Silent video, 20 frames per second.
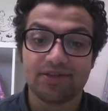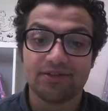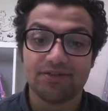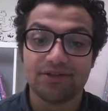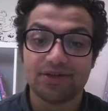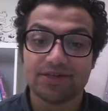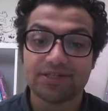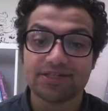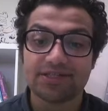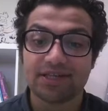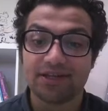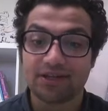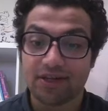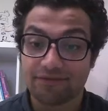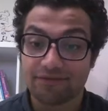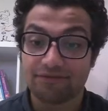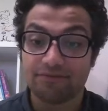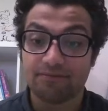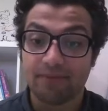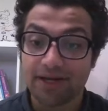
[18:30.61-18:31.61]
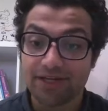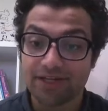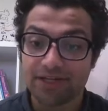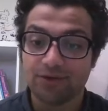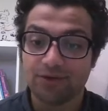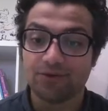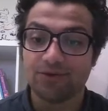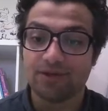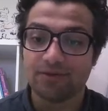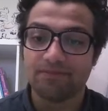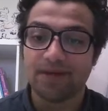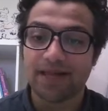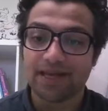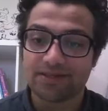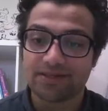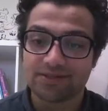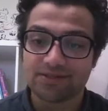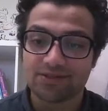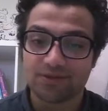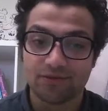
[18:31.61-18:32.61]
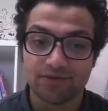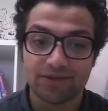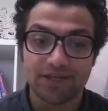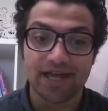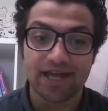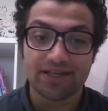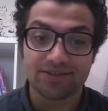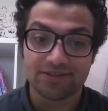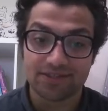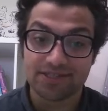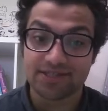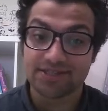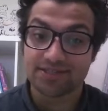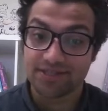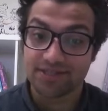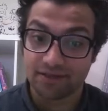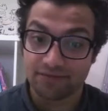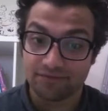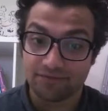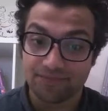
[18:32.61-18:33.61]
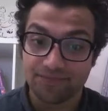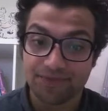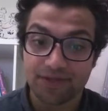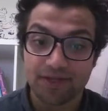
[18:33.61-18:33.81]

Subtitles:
there is enough money on the balance of the address itself.